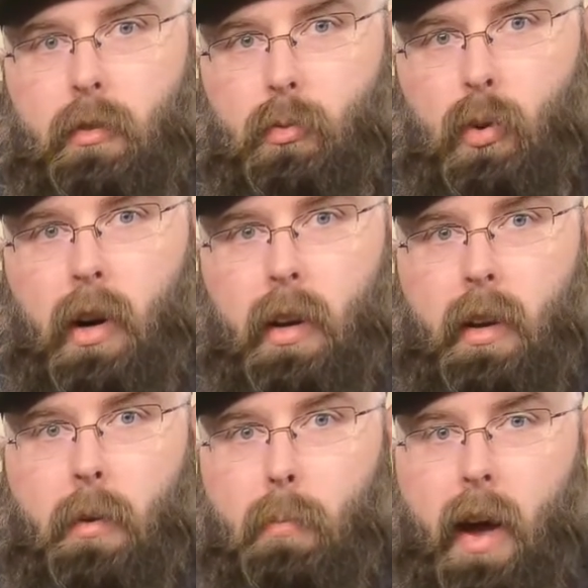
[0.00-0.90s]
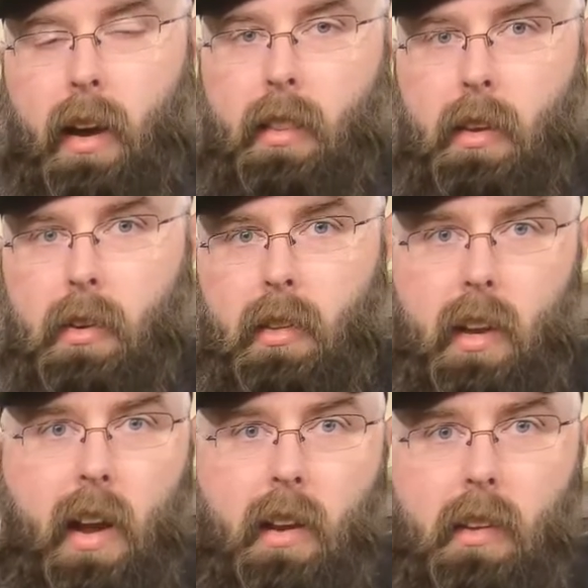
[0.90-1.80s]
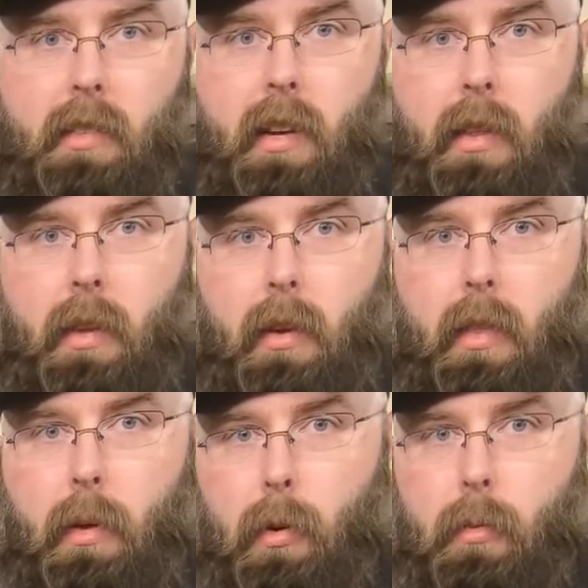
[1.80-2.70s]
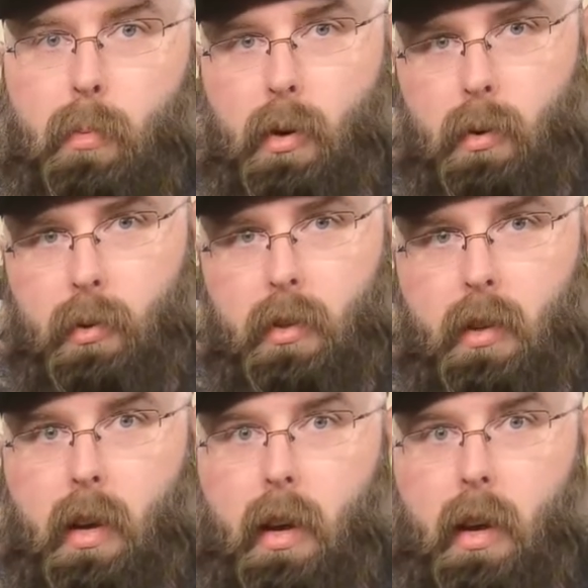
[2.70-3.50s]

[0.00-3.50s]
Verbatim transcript: run back in the early 80s I think they were produced